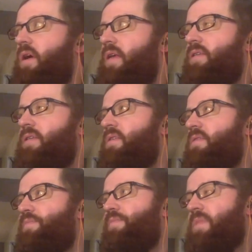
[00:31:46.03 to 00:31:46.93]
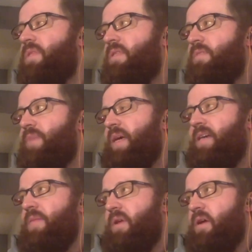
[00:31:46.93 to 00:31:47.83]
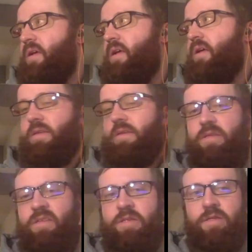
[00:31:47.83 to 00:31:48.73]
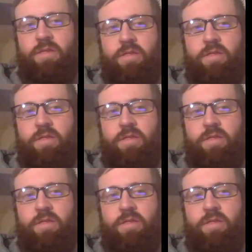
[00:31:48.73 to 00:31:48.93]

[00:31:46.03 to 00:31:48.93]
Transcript: the smaller titles that if I wasn't doing this podcast,